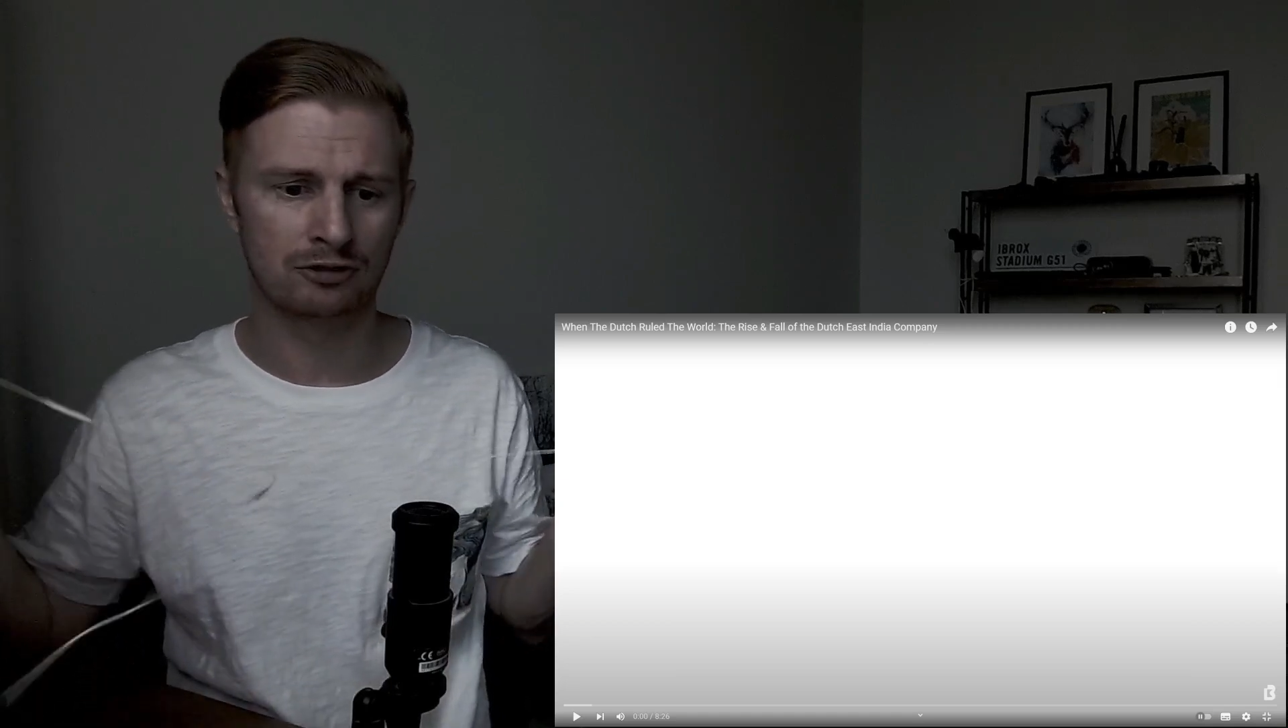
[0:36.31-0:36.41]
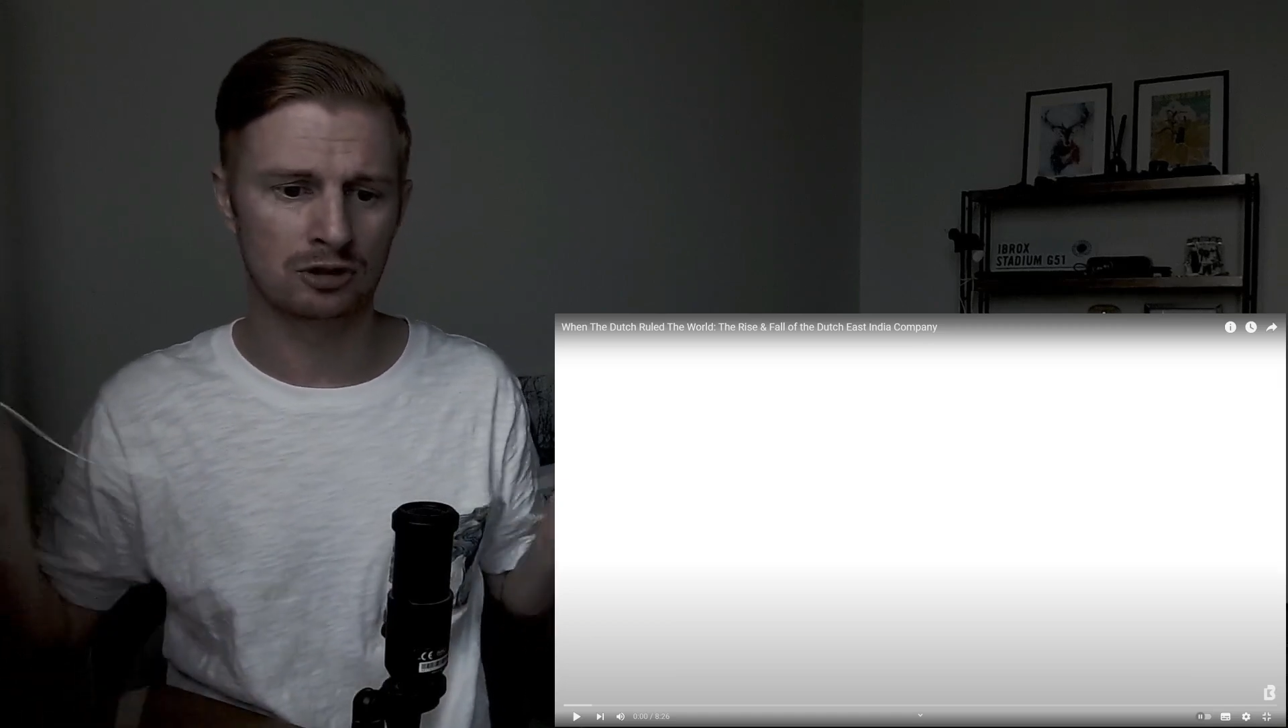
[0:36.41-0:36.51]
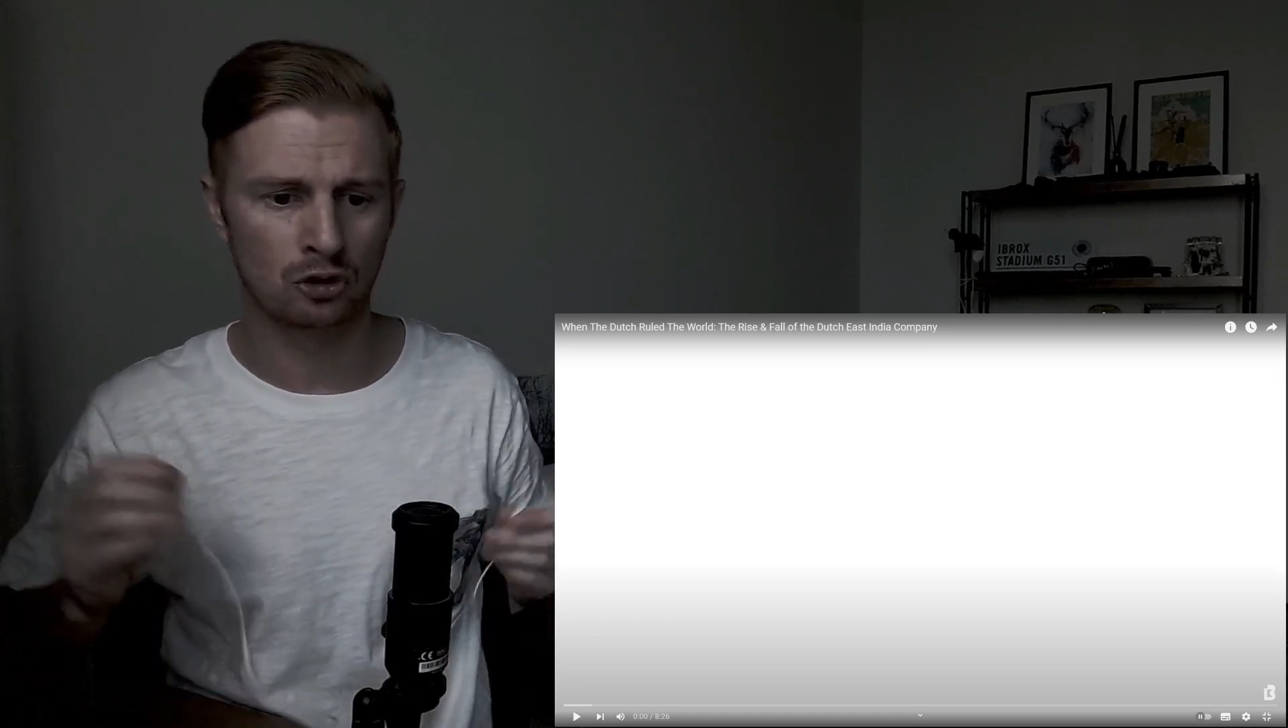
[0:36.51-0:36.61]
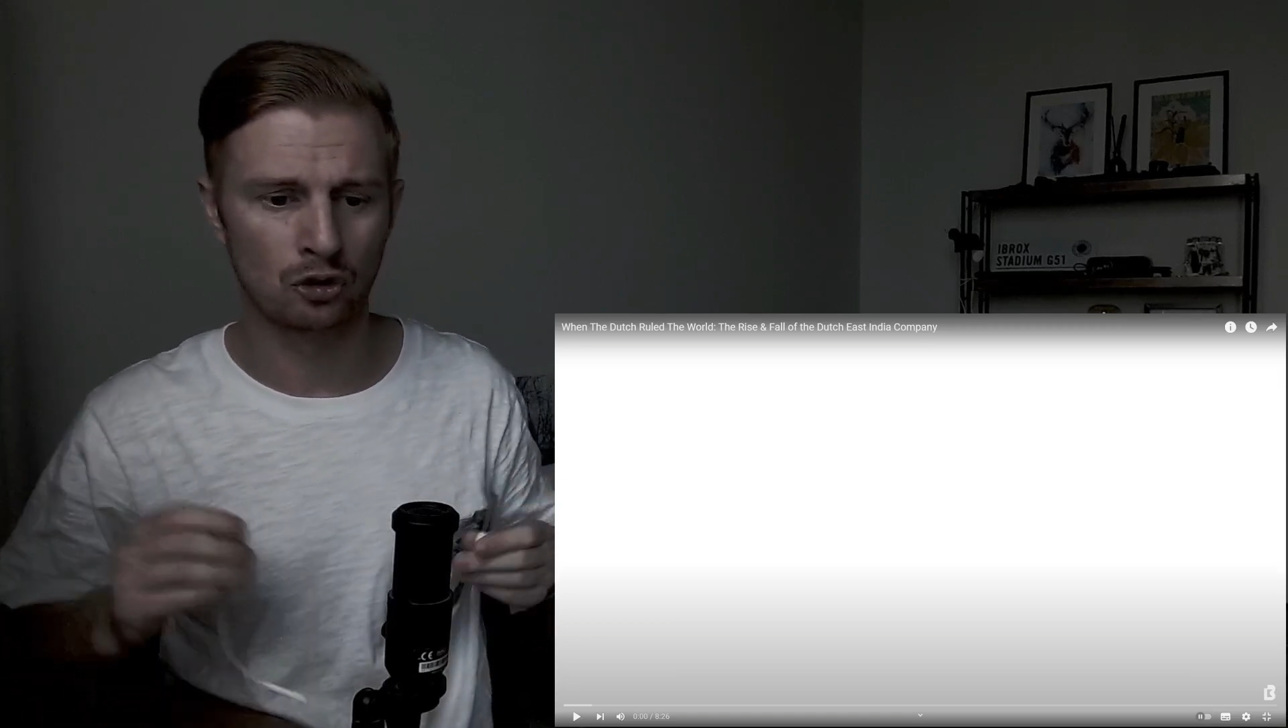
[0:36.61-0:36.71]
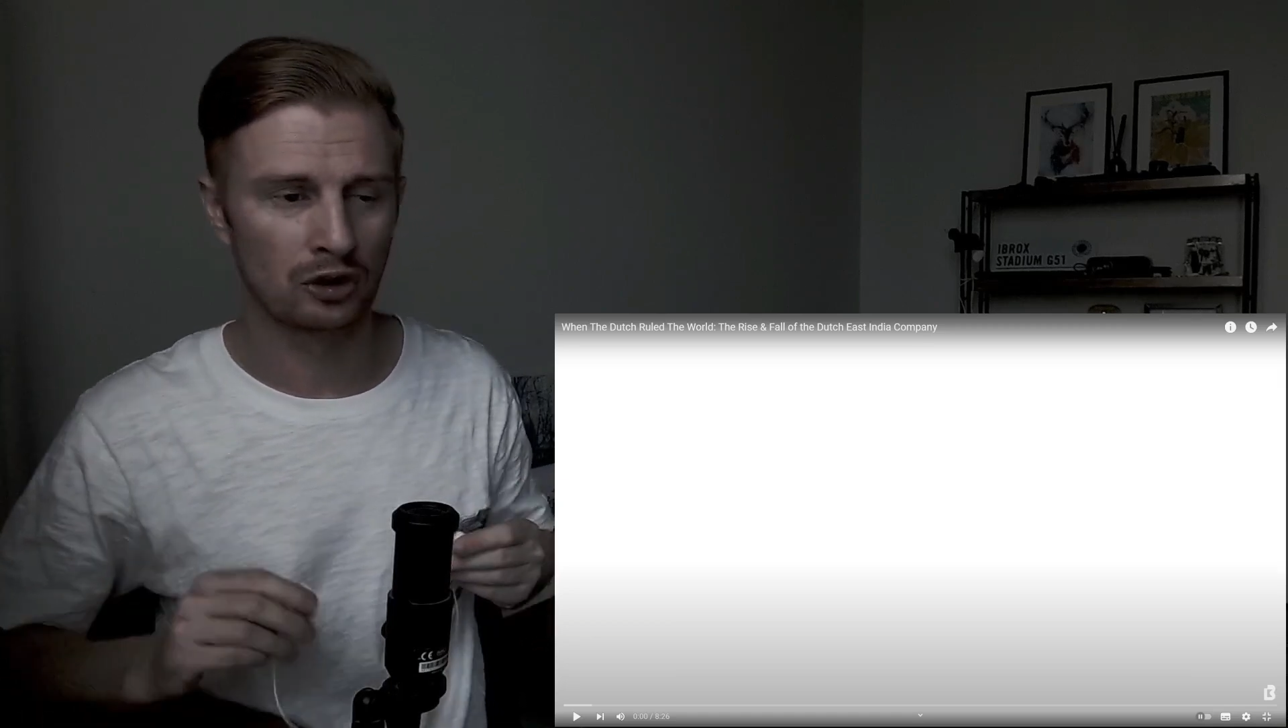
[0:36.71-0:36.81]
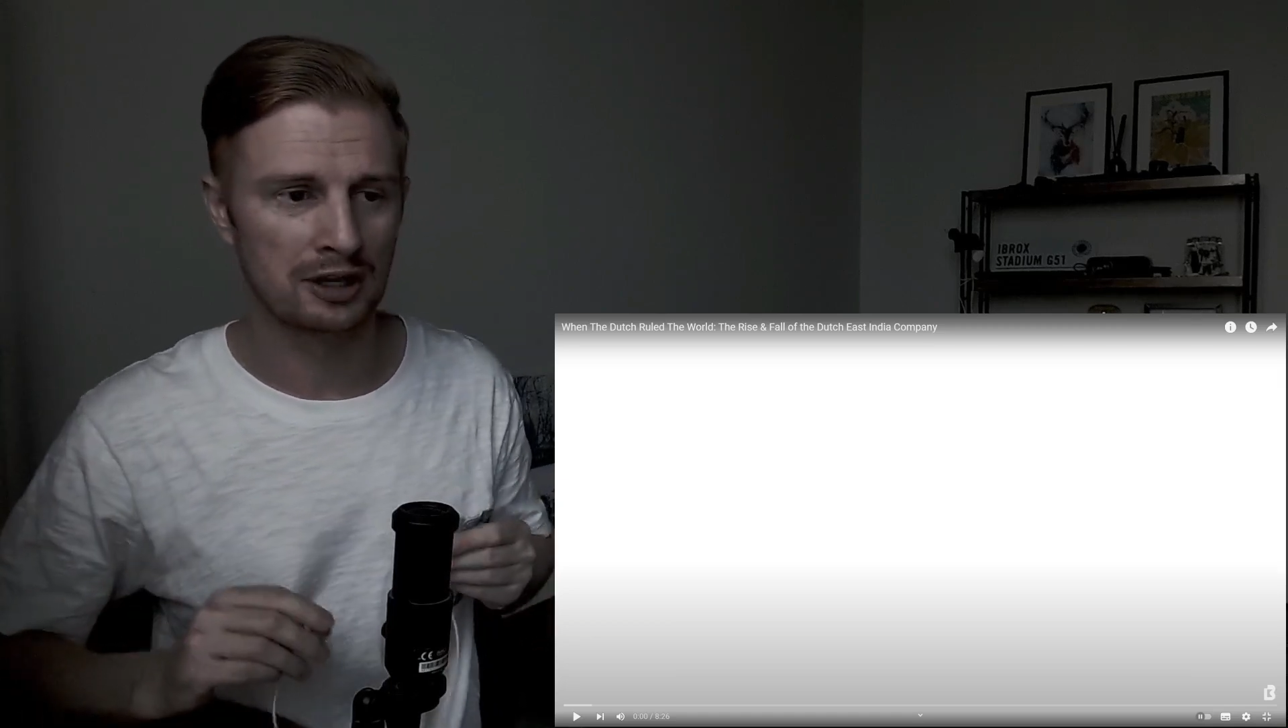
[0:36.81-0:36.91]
truly